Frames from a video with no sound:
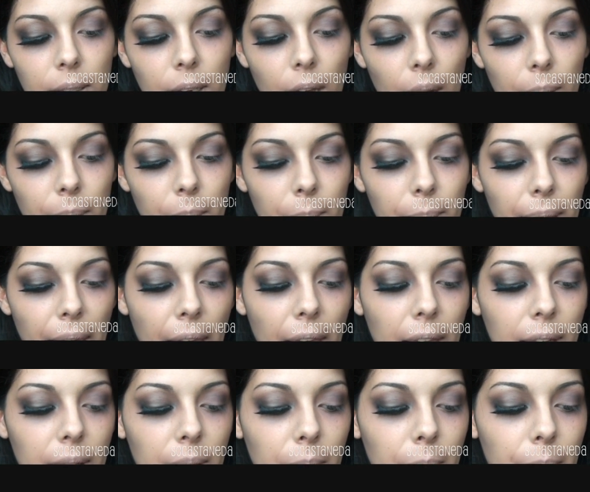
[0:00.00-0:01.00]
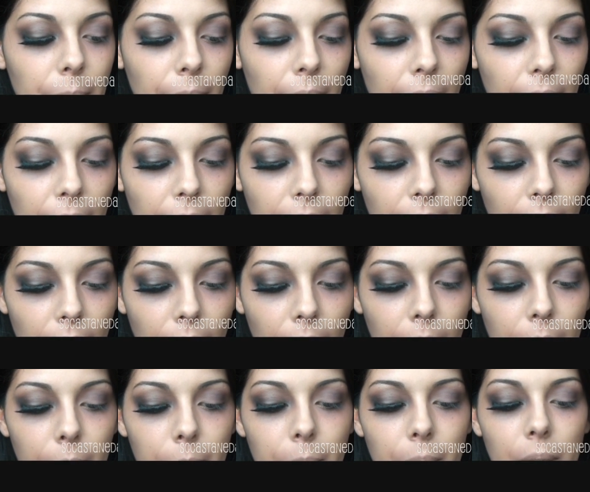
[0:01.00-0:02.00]
Carbon Black by
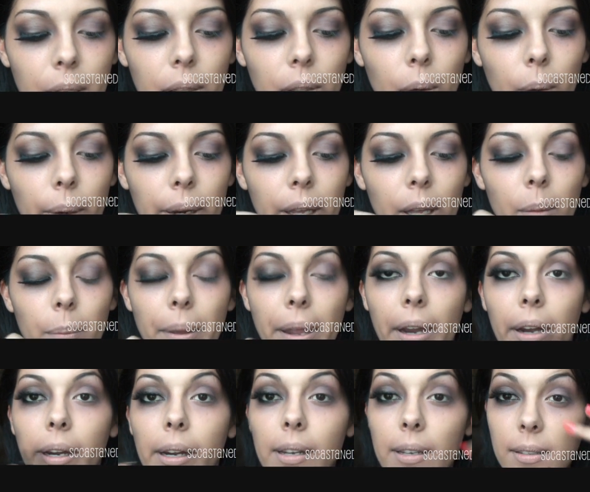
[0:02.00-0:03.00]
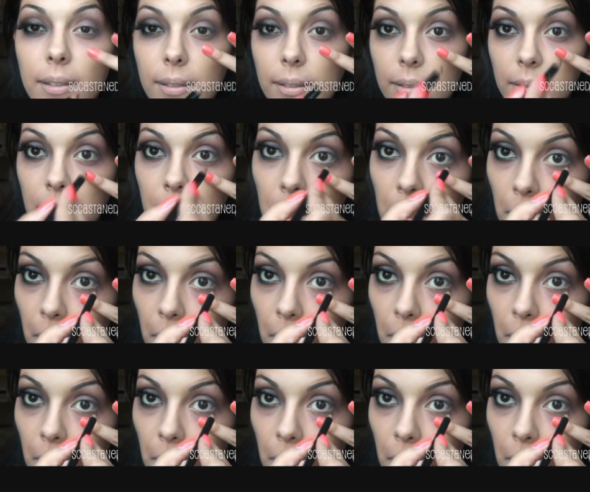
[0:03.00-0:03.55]
um, L'Oreal Paris.